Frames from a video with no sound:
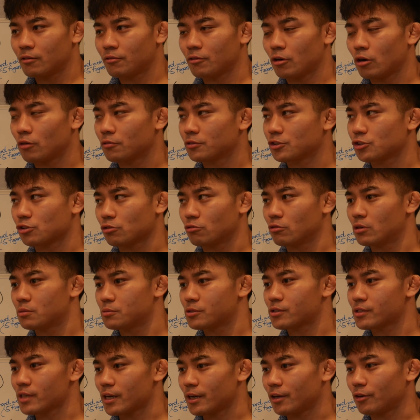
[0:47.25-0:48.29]
official
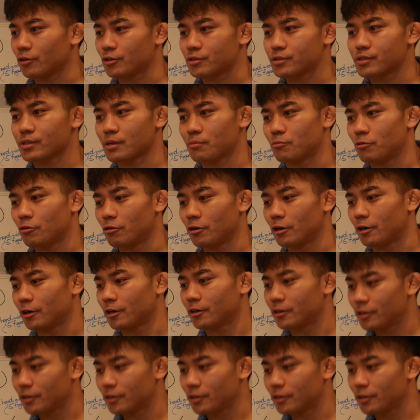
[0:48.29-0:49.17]
website, or somewhere.